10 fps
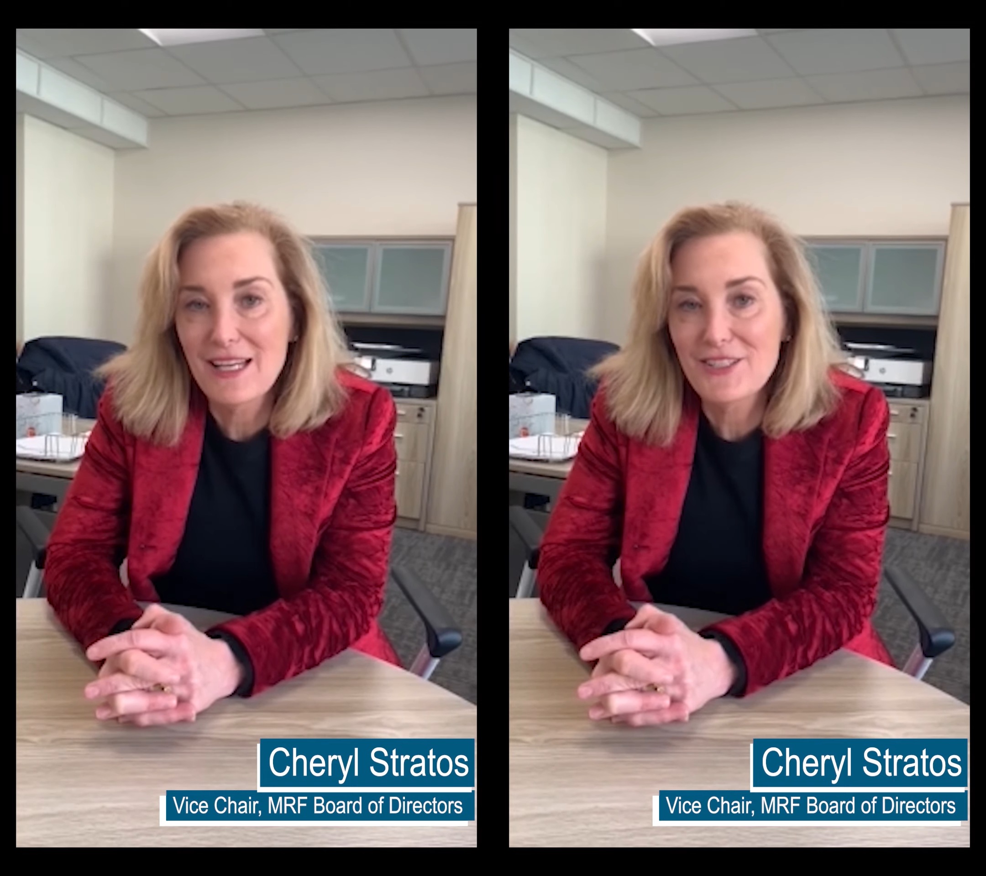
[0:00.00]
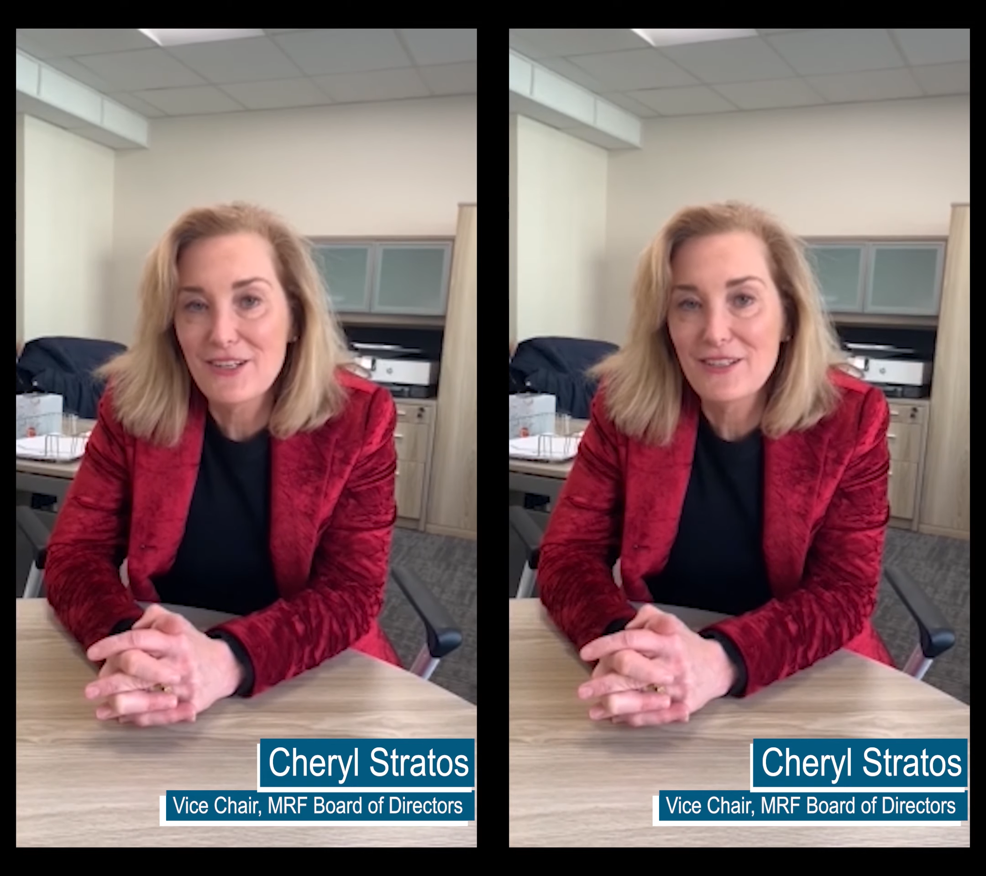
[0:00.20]

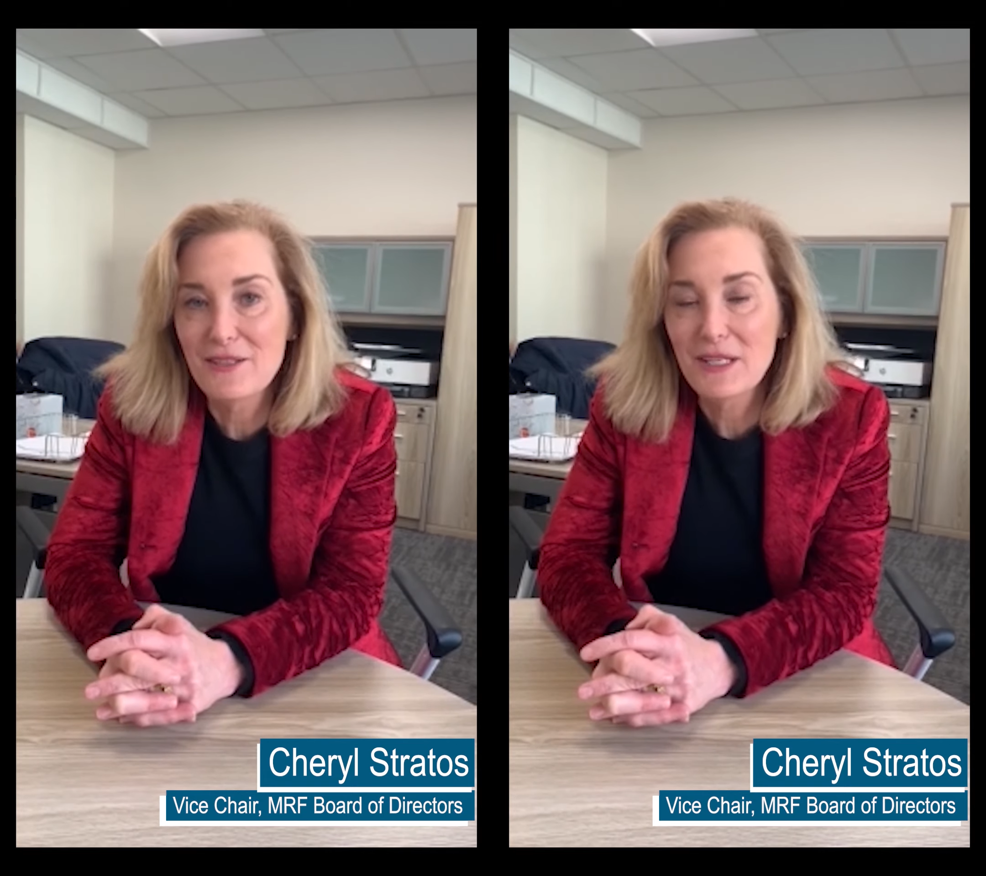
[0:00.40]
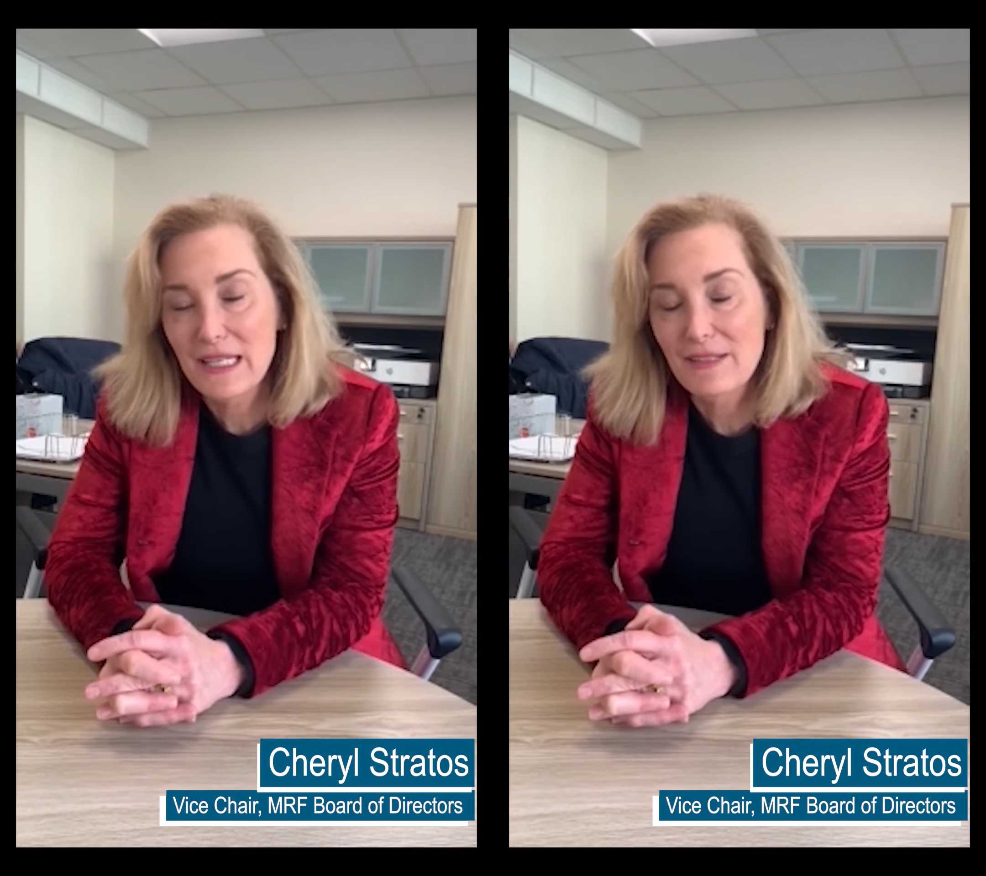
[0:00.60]
I
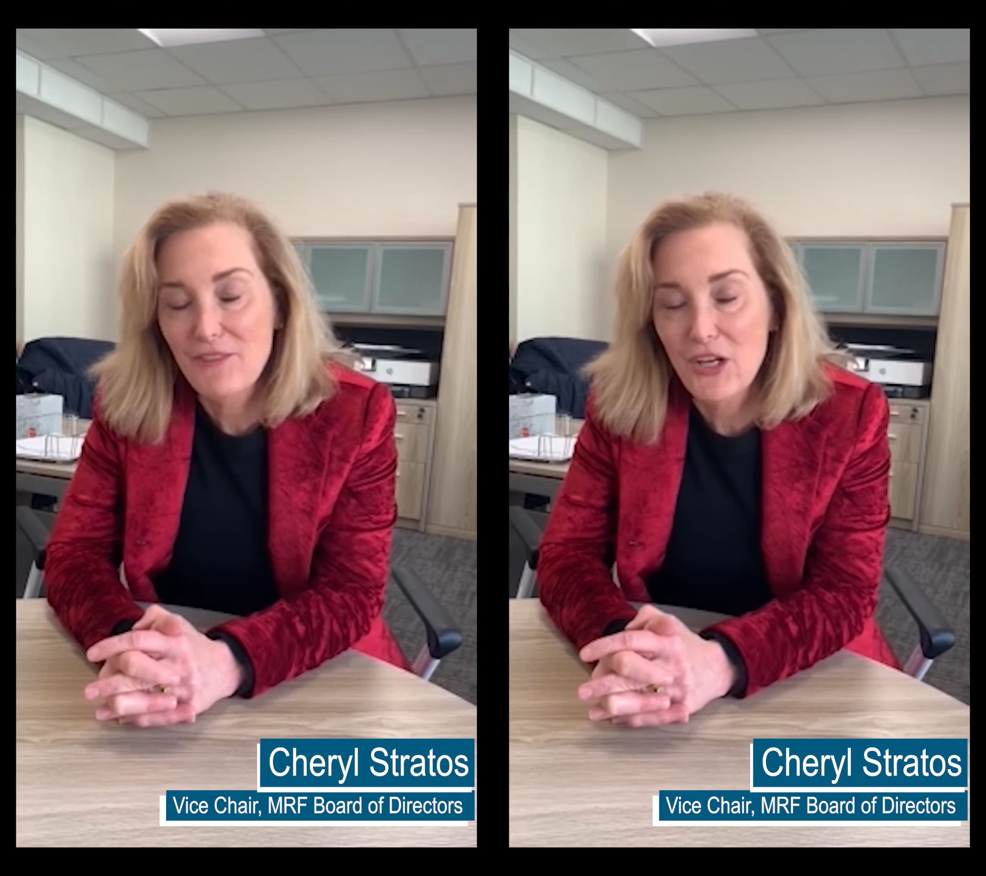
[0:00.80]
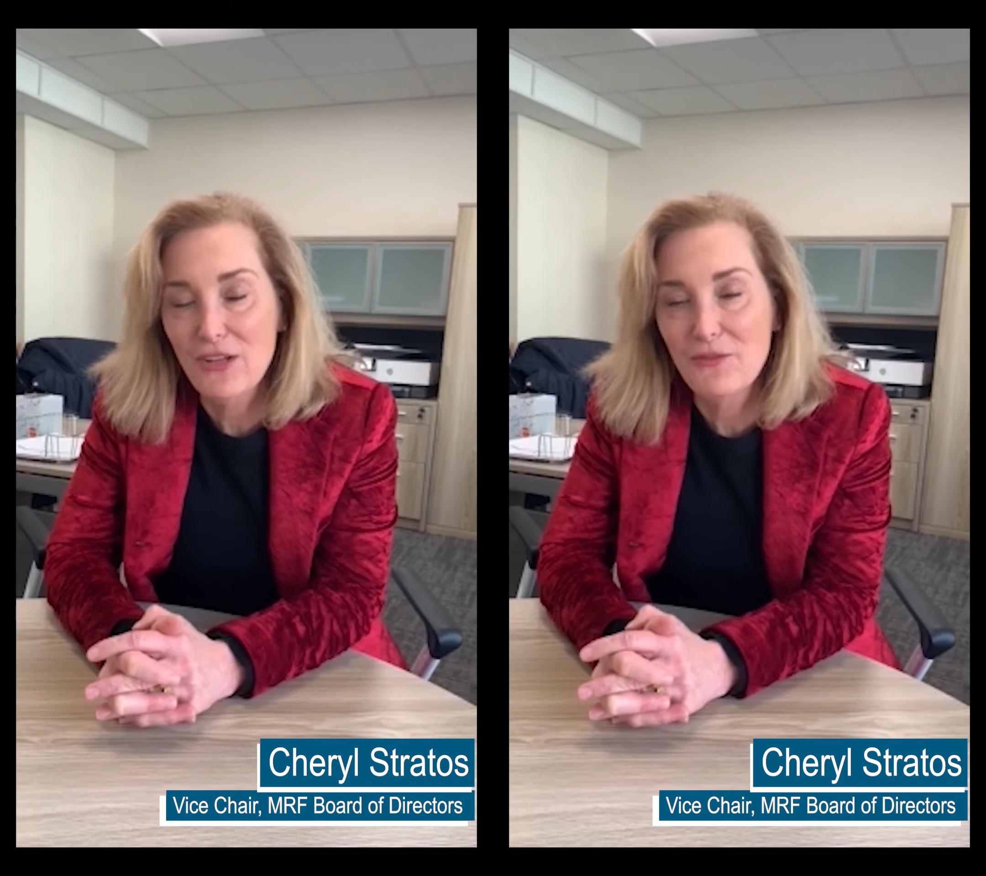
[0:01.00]
started to get
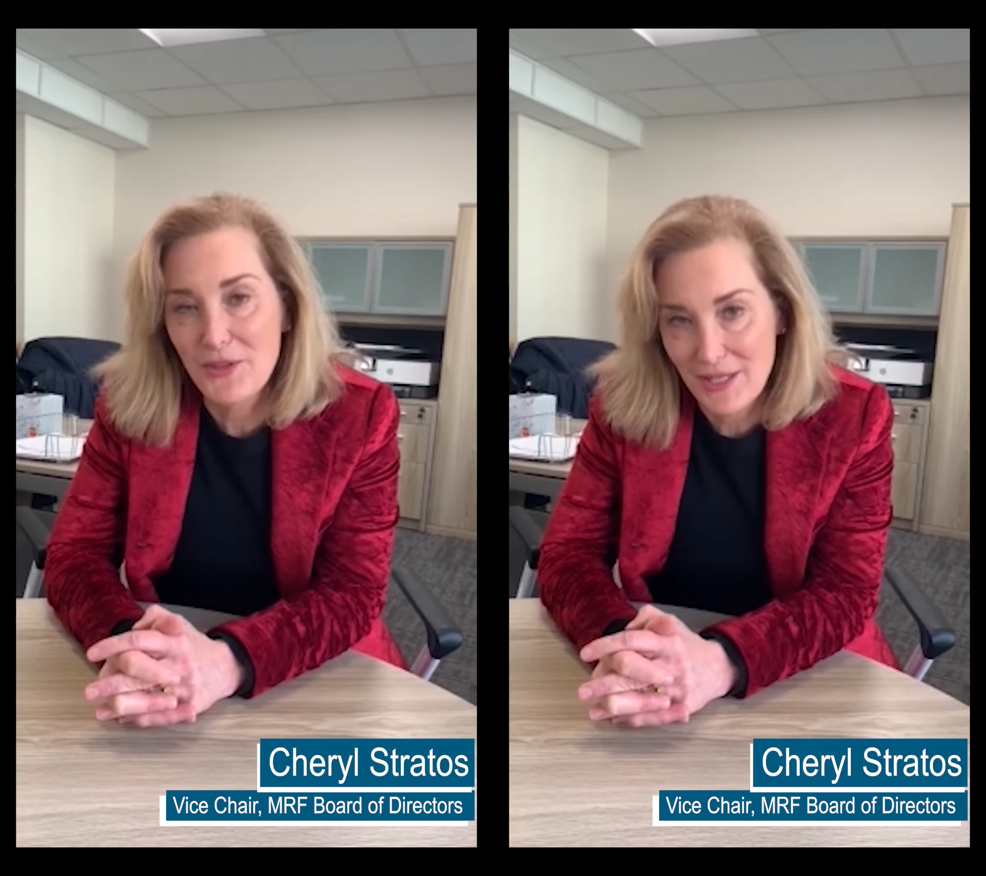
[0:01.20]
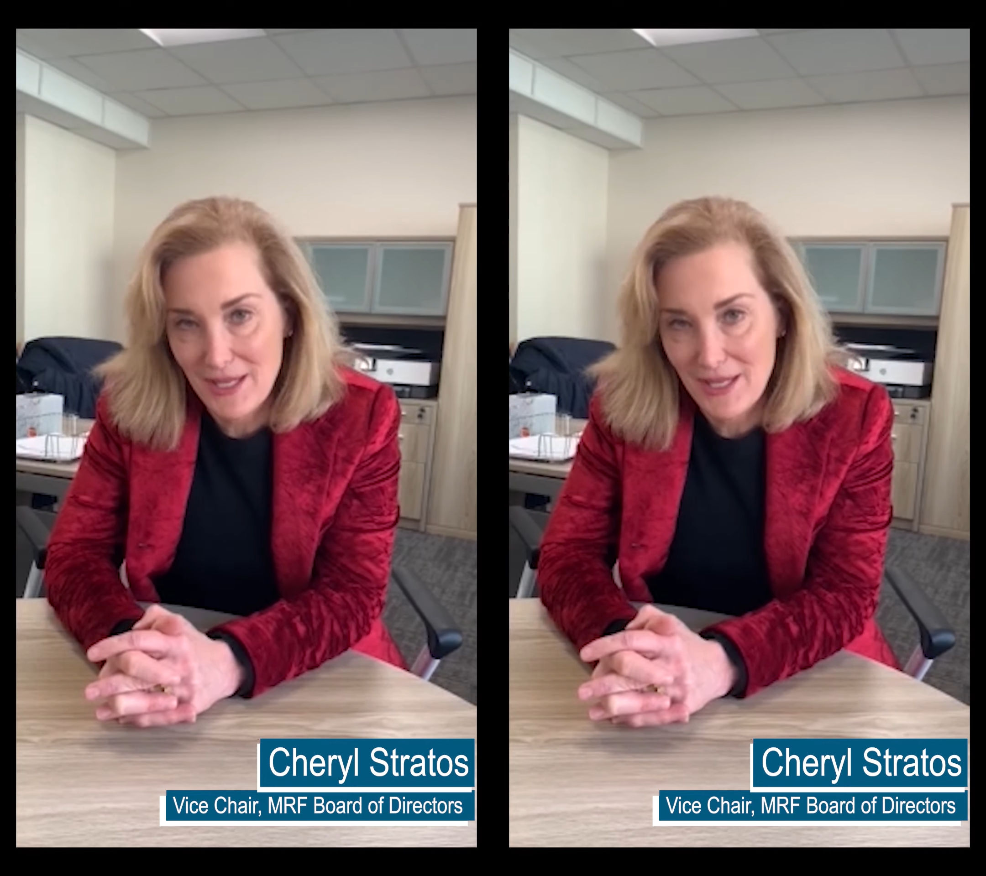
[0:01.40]
involved with the